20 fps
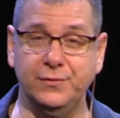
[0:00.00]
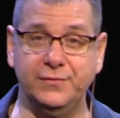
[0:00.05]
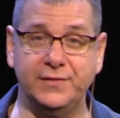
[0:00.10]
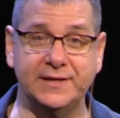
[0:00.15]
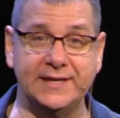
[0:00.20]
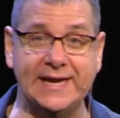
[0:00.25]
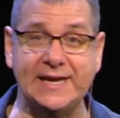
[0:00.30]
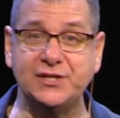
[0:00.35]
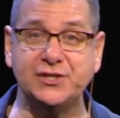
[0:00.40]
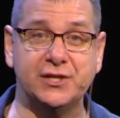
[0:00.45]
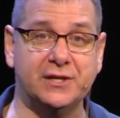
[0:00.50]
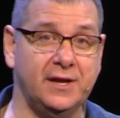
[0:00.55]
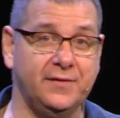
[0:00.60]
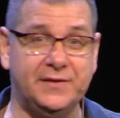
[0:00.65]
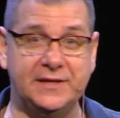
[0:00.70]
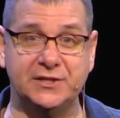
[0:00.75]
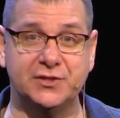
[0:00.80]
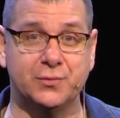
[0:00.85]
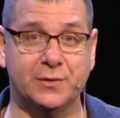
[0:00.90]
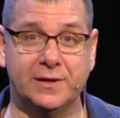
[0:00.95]
the nation of
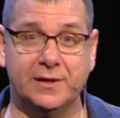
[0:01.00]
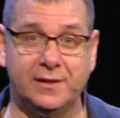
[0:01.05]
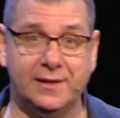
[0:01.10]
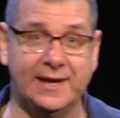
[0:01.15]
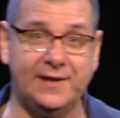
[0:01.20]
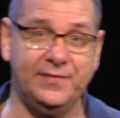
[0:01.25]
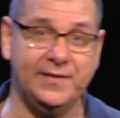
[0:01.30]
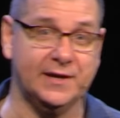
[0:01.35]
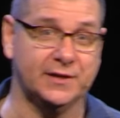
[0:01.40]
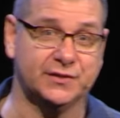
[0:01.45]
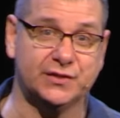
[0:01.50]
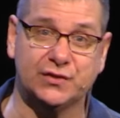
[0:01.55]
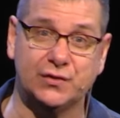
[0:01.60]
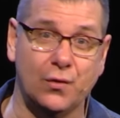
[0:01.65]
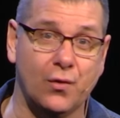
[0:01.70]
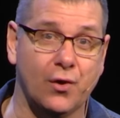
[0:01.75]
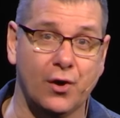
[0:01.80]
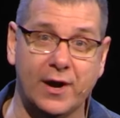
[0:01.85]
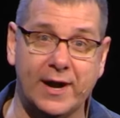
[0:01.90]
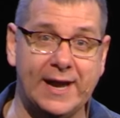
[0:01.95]
Israel and their
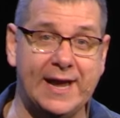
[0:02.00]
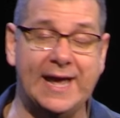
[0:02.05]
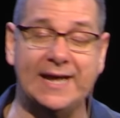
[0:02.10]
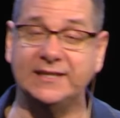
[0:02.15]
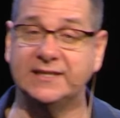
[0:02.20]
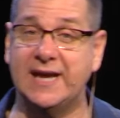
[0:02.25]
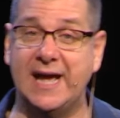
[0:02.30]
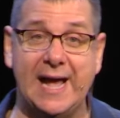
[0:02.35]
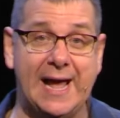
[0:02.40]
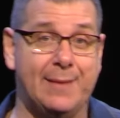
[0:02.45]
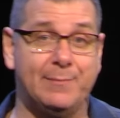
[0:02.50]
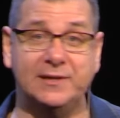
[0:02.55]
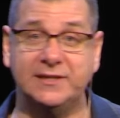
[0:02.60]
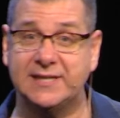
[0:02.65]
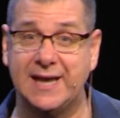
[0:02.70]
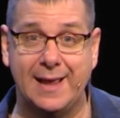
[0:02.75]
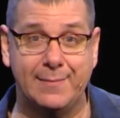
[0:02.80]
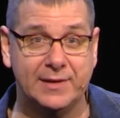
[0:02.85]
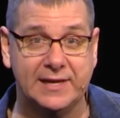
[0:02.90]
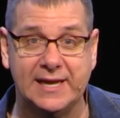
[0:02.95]
story, and time
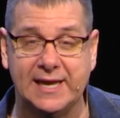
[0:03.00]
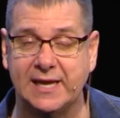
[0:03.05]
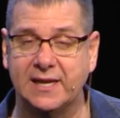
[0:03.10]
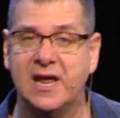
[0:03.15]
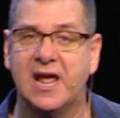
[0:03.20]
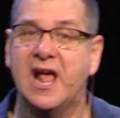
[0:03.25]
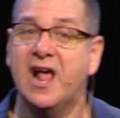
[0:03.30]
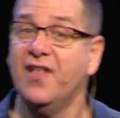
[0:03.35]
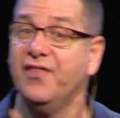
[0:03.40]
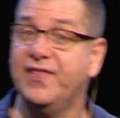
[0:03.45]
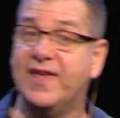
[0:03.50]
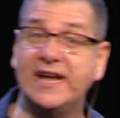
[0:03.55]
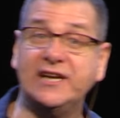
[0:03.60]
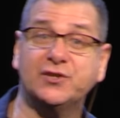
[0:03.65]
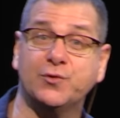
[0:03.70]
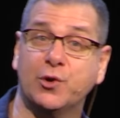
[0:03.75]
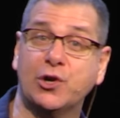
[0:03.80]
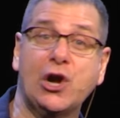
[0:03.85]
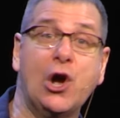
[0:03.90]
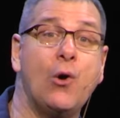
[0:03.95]
again,
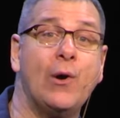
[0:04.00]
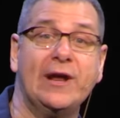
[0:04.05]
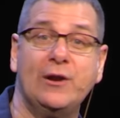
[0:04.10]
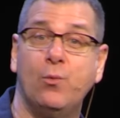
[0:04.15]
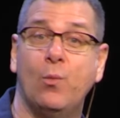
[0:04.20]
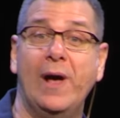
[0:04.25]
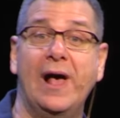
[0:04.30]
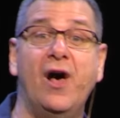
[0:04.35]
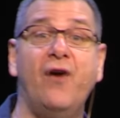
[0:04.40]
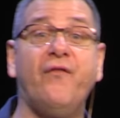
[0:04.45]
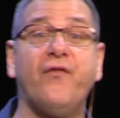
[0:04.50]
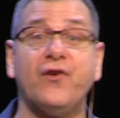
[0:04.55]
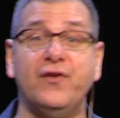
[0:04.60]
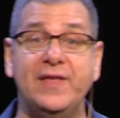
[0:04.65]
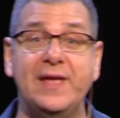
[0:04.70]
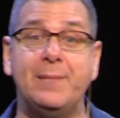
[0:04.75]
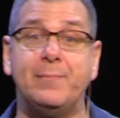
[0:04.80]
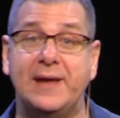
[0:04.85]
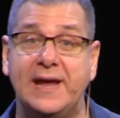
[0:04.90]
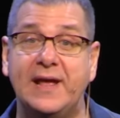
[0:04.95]
things were going well for
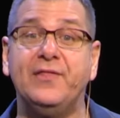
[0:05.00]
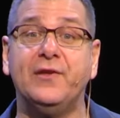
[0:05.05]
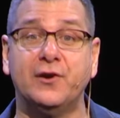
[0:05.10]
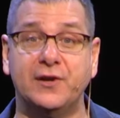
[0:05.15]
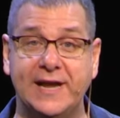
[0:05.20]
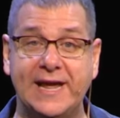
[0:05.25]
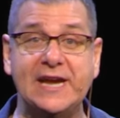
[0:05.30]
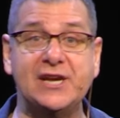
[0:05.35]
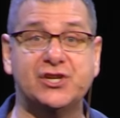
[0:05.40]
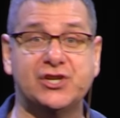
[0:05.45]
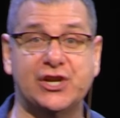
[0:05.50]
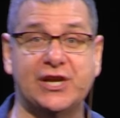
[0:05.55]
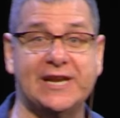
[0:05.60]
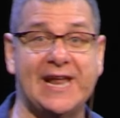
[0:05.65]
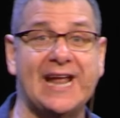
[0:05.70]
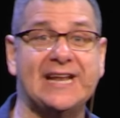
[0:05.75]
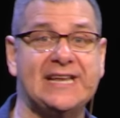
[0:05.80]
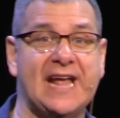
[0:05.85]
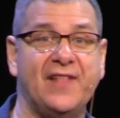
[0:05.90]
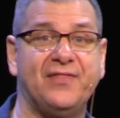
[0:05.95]
them in their nation,
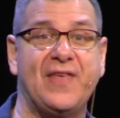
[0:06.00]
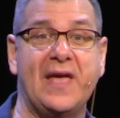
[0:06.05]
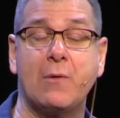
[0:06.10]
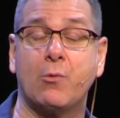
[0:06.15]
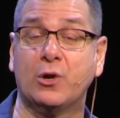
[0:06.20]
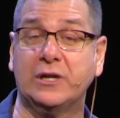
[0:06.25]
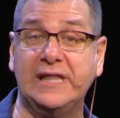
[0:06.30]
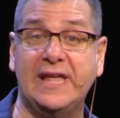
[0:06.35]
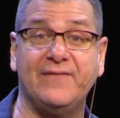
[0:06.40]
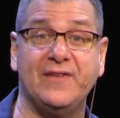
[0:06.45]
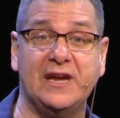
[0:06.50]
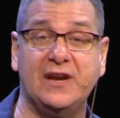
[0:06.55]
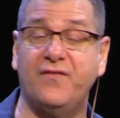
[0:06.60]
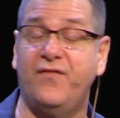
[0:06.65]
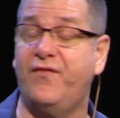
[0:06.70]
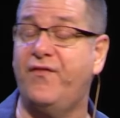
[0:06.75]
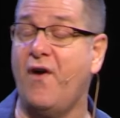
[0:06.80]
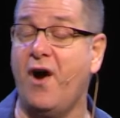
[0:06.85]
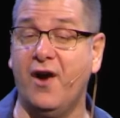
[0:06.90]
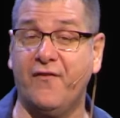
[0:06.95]
and yet they were living
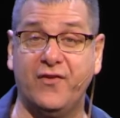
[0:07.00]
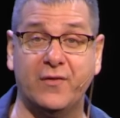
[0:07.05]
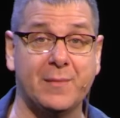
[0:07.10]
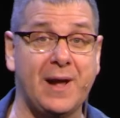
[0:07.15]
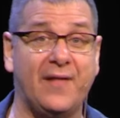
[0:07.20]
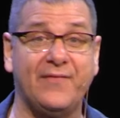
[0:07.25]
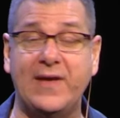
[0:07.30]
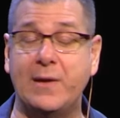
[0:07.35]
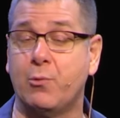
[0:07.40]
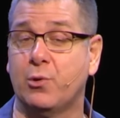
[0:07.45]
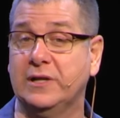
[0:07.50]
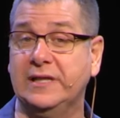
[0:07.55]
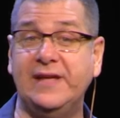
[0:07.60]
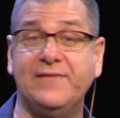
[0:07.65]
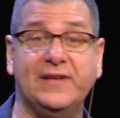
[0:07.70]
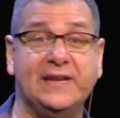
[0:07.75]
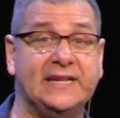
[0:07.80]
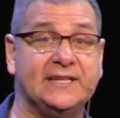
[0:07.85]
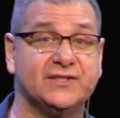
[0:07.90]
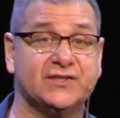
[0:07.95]
far from God. They were
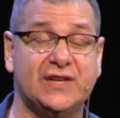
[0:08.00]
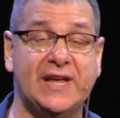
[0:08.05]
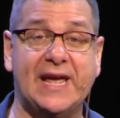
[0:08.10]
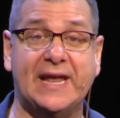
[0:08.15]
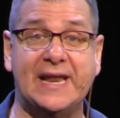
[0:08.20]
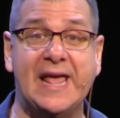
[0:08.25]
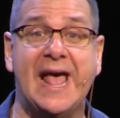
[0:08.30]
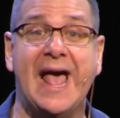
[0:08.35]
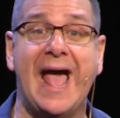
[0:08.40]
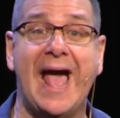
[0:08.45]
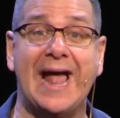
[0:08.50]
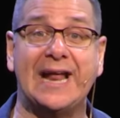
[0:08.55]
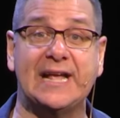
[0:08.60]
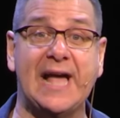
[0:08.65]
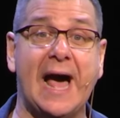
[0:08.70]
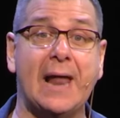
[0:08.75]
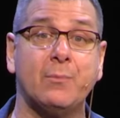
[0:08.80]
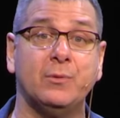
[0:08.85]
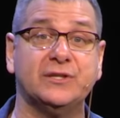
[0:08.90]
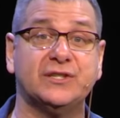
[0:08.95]
living in sin, and
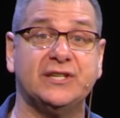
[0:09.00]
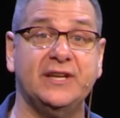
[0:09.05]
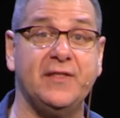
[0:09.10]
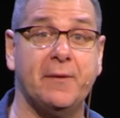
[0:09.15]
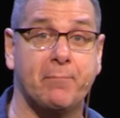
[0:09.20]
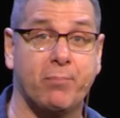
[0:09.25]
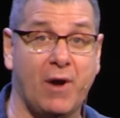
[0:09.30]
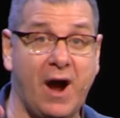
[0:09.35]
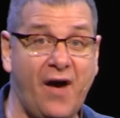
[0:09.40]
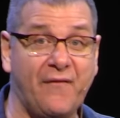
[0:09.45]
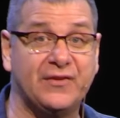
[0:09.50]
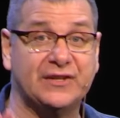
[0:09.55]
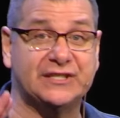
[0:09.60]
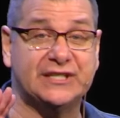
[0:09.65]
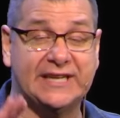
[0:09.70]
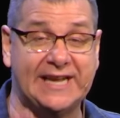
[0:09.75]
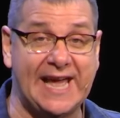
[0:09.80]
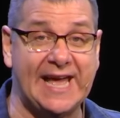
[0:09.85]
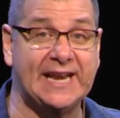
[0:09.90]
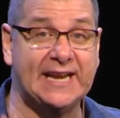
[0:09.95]
God would send the prophets
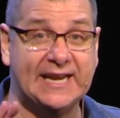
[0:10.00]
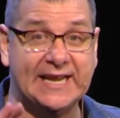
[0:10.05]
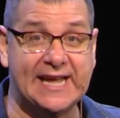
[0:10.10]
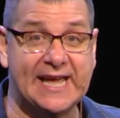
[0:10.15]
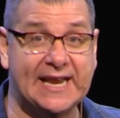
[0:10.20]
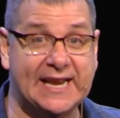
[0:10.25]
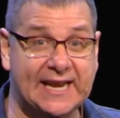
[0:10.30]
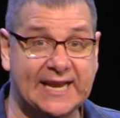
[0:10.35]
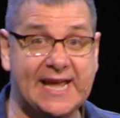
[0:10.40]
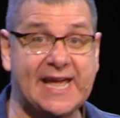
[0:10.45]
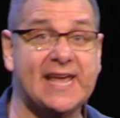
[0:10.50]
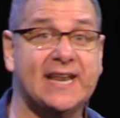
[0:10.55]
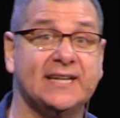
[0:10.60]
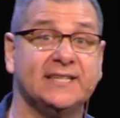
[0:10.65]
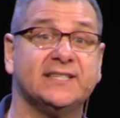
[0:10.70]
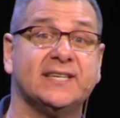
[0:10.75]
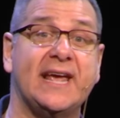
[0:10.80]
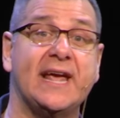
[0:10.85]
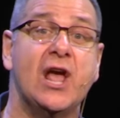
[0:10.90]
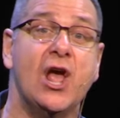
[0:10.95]
again and again and again and
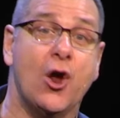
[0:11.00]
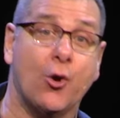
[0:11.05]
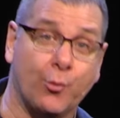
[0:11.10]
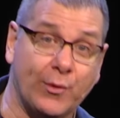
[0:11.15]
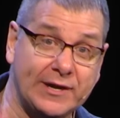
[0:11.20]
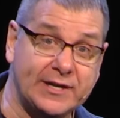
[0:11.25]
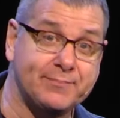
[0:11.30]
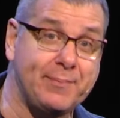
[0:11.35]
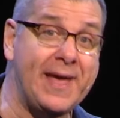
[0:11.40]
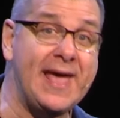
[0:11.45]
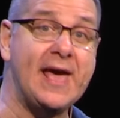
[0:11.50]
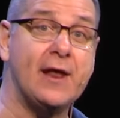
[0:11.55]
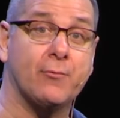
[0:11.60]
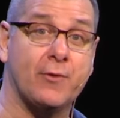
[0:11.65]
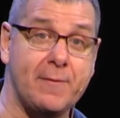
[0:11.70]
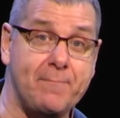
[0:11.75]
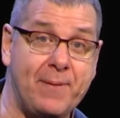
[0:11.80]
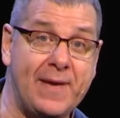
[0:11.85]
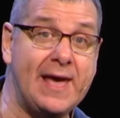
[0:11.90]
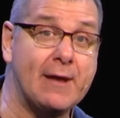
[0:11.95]
say, repent,
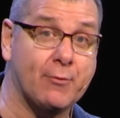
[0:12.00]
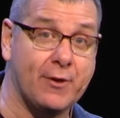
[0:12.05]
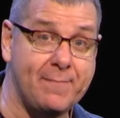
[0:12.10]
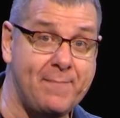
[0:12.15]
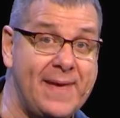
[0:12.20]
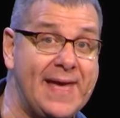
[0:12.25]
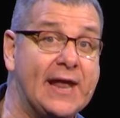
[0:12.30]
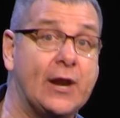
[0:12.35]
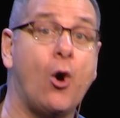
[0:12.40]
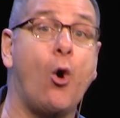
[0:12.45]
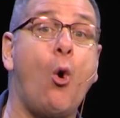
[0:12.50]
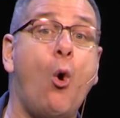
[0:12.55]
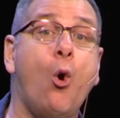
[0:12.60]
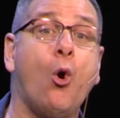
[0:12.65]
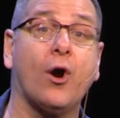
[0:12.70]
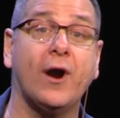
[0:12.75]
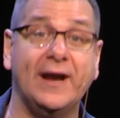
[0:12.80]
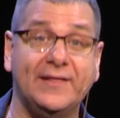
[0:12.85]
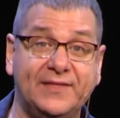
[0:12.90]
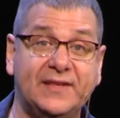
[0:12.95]
repent, repent,
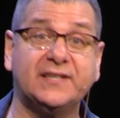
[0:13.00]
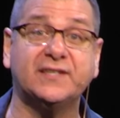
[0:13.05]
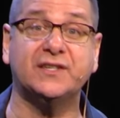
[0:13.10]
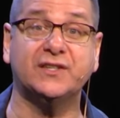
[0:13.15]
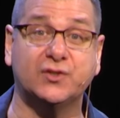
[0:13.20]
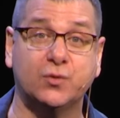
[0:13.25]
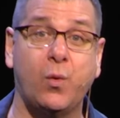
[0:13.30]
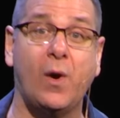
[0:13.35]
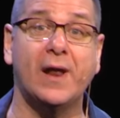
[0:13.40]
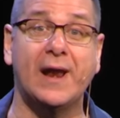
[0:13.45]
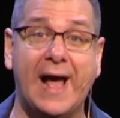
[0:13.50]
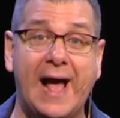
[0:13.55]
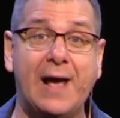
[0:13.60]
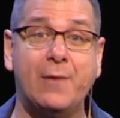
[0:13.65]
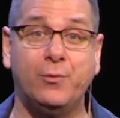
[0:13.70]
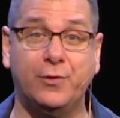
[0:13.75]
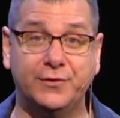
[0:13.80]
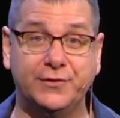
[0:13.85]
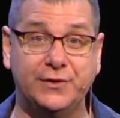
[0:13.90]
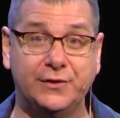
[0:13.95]
or this is what I
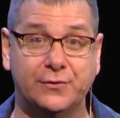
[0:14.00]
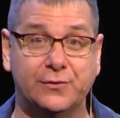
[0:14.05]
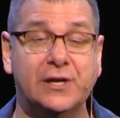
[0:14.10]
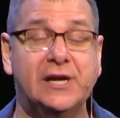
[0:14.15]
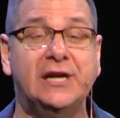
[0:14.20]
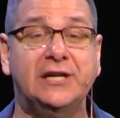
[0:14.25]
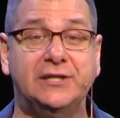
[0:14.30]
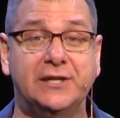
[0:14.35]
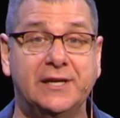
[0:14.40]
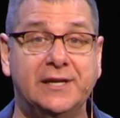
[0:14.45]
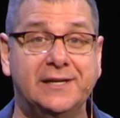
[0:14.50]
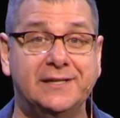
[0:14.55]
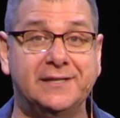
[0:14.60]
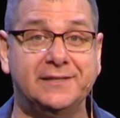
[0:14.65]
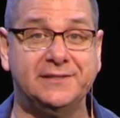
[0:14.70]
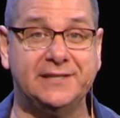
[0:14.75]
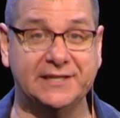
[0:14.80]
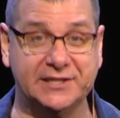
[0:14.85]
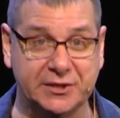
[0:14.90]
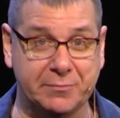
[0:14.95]
will do.
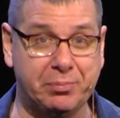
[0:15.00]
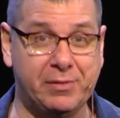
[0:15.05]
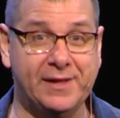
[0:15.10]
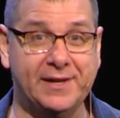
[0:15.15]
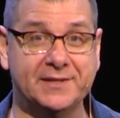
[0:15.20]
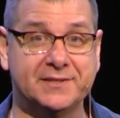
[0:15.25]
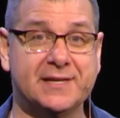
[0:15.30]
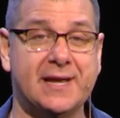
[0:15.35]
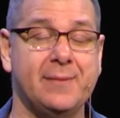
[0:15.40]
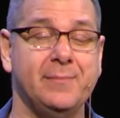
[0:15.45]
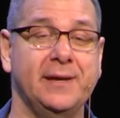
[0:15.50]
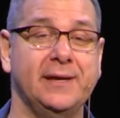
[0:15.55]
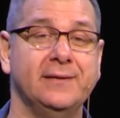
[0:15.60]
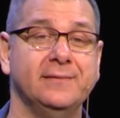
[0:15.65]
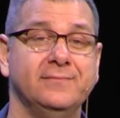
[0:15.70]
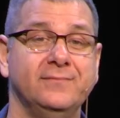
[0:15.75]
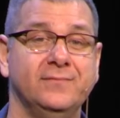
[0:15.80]
Discipline is coming.